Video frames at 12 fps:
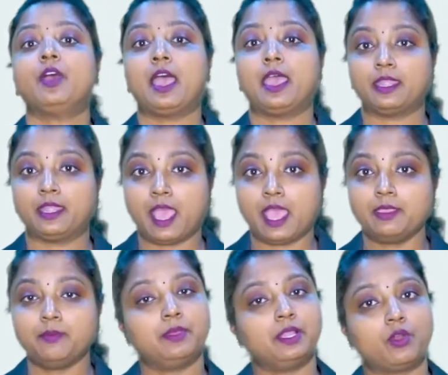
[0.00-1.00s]
and
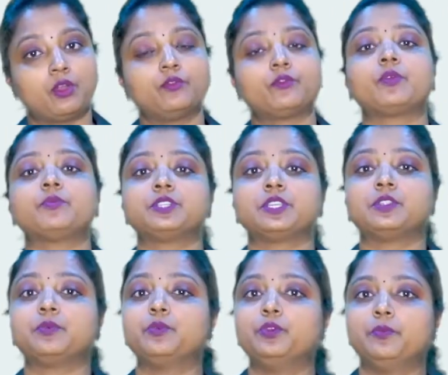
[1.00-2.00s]
I belong from
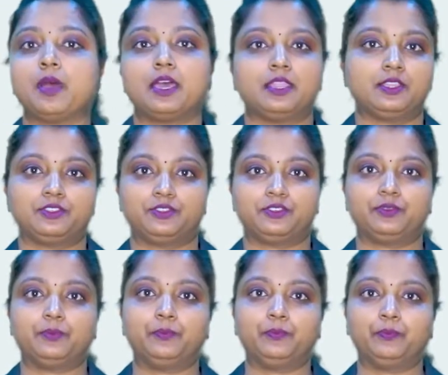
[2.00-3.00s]
Chandrapur, Maharashtra.